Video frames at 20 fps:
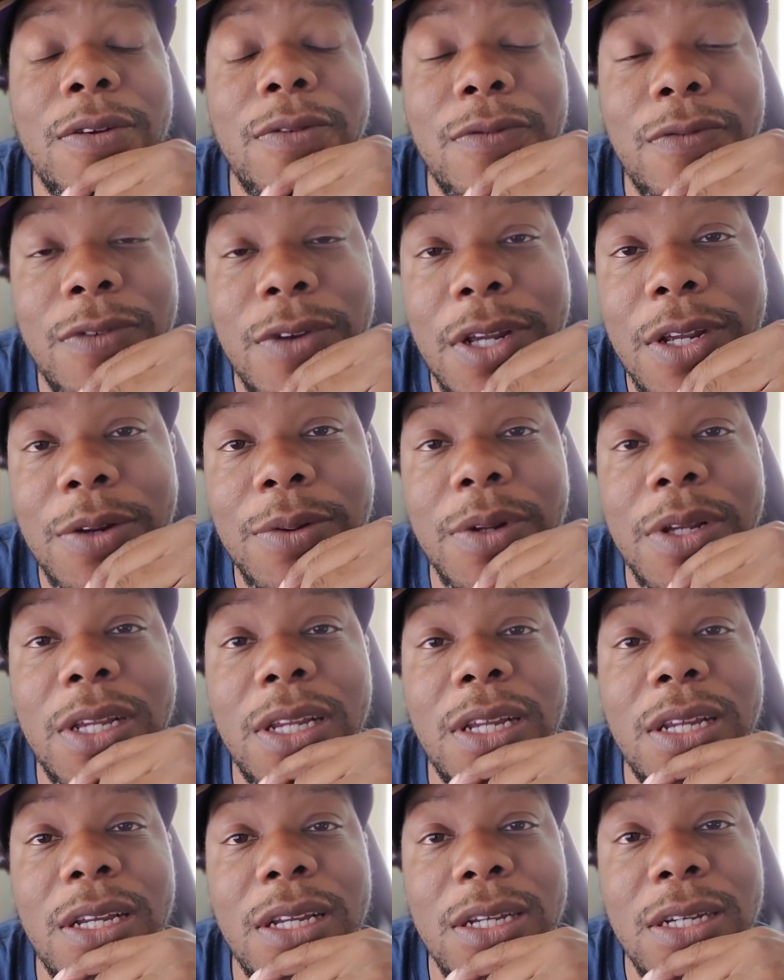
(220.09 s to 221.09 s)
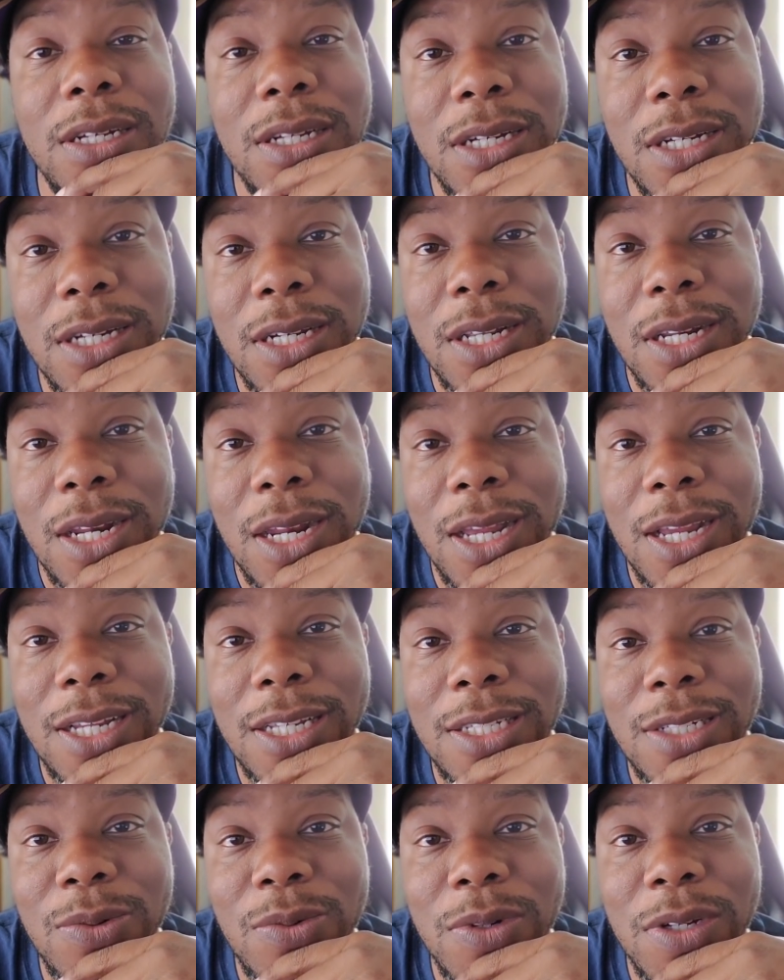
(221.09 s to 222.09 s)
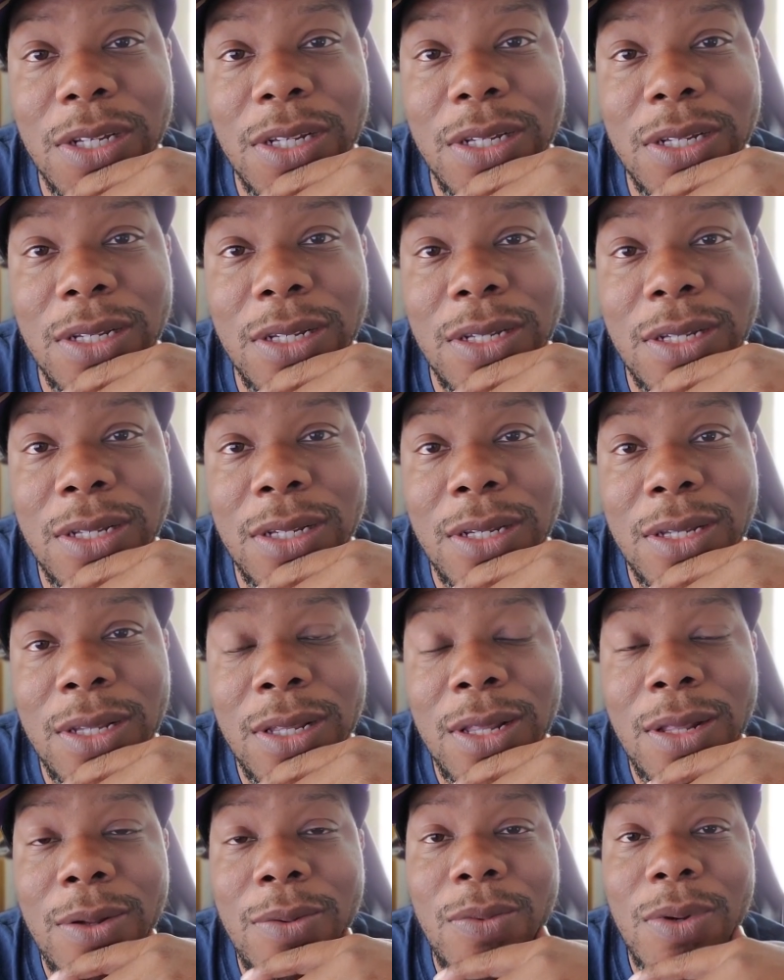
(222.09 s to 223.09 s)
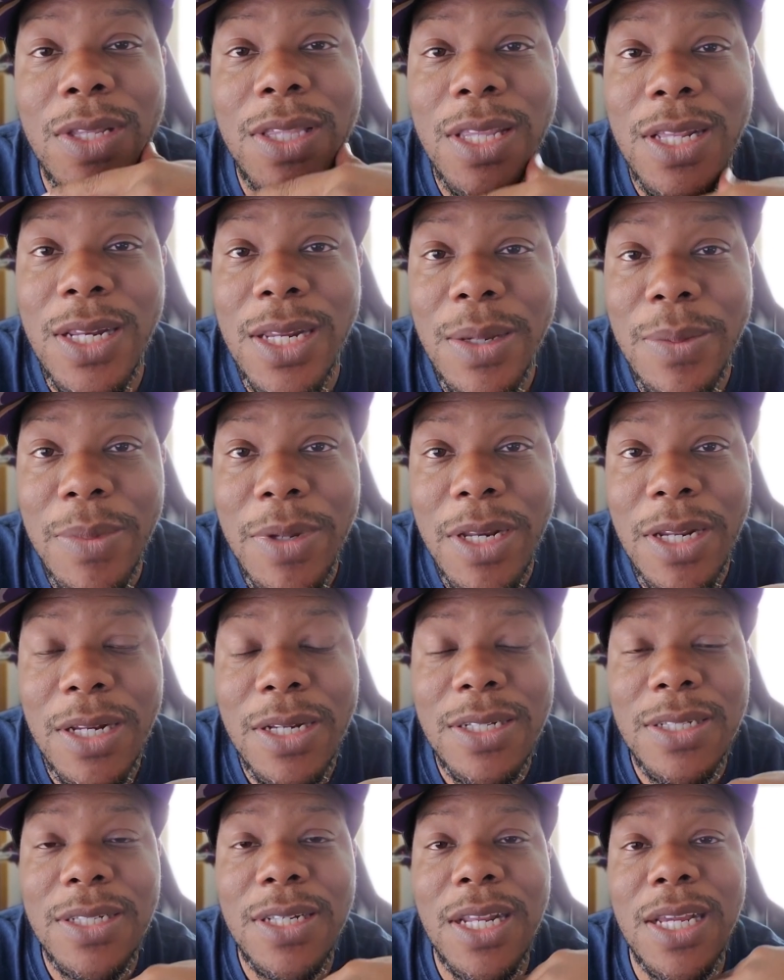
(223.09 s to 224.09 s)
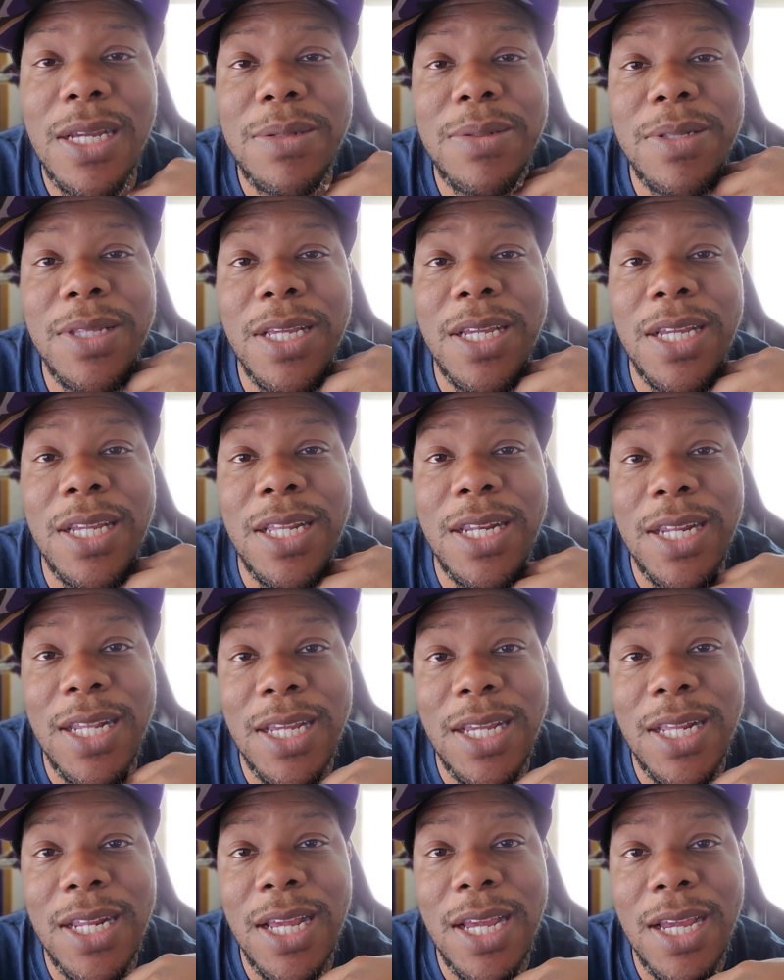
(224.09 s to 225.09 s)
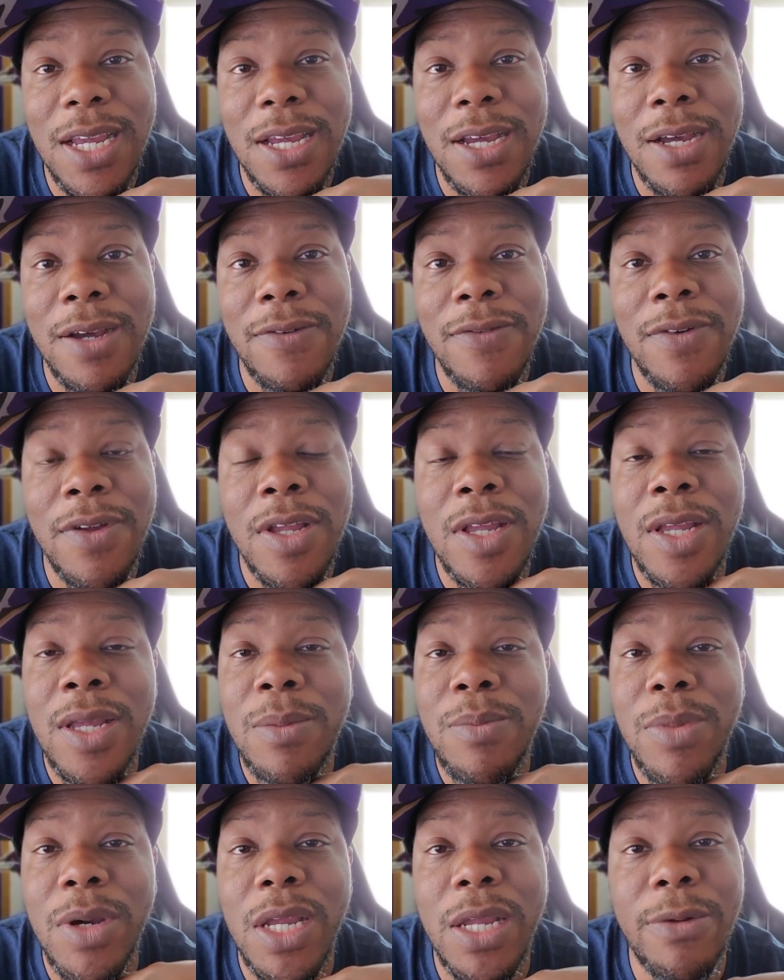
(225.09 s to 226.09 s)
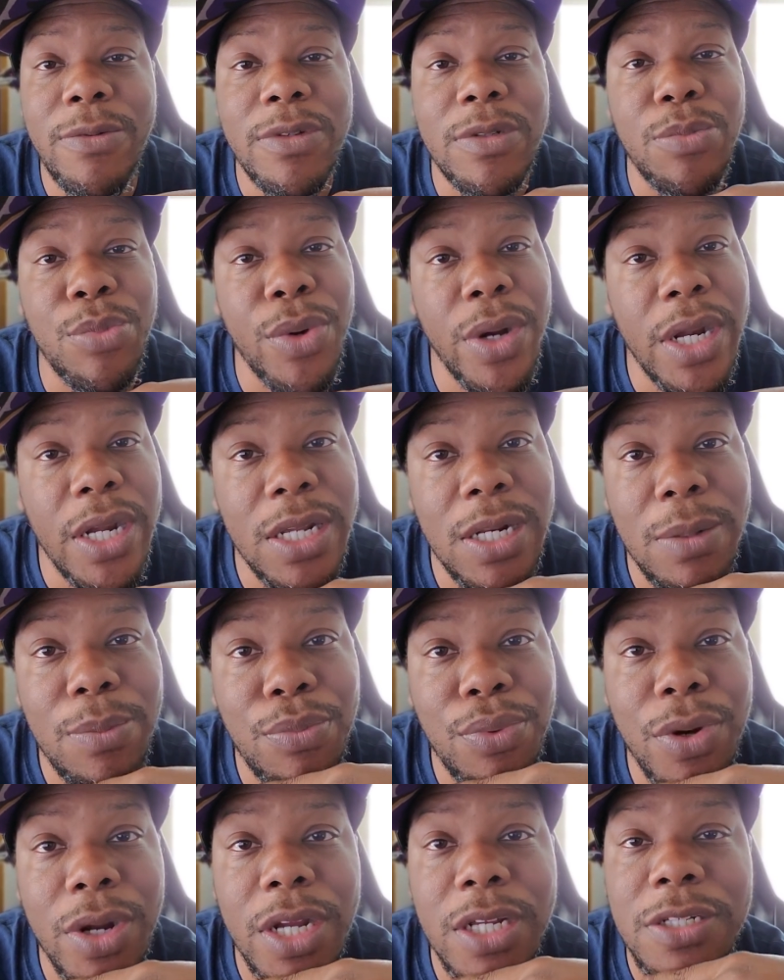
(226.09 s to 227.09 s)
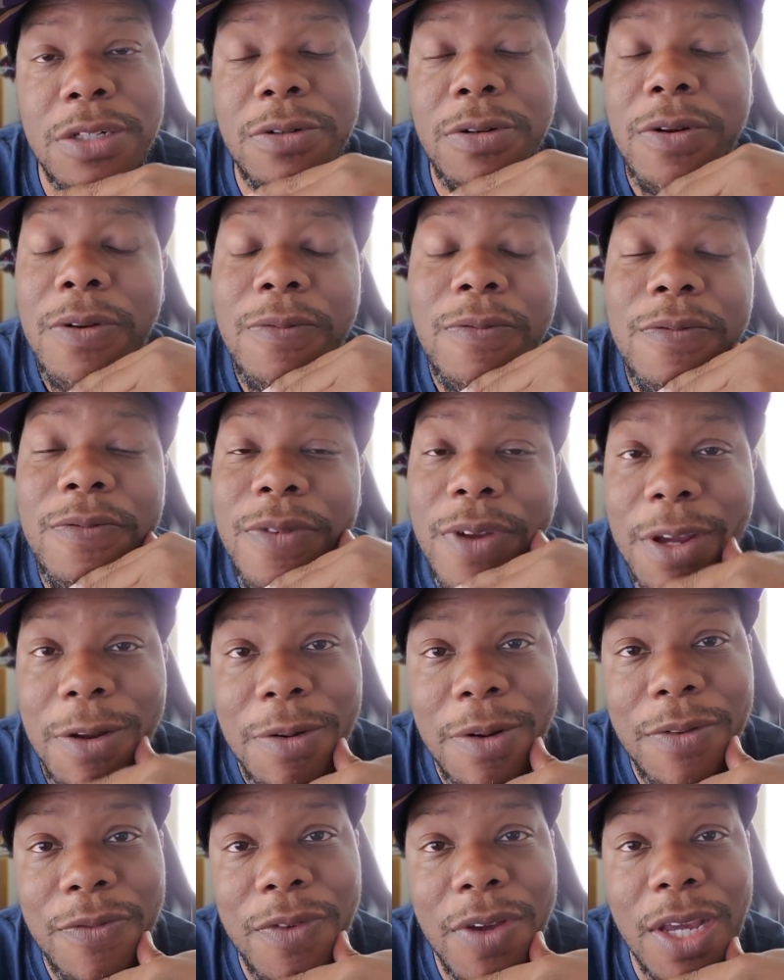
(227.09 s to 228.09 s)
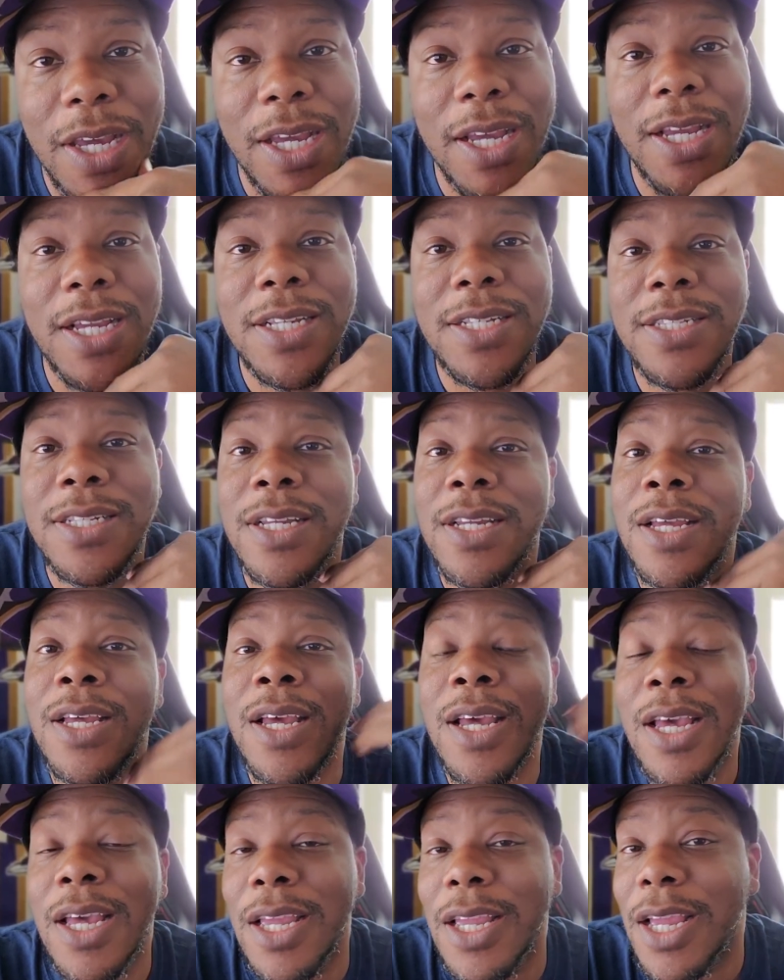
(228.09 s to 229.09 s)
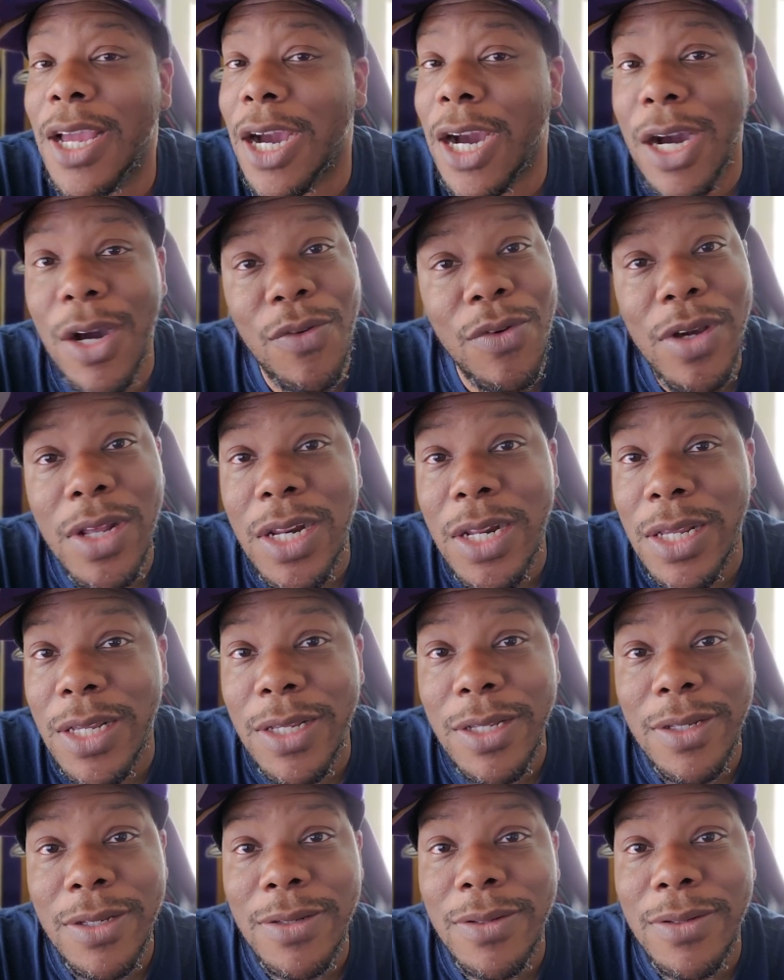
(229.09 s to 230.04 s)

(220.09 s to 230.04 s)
very good last week. With the limited snaps that he did have, but he was bringing the pressure very fast. He already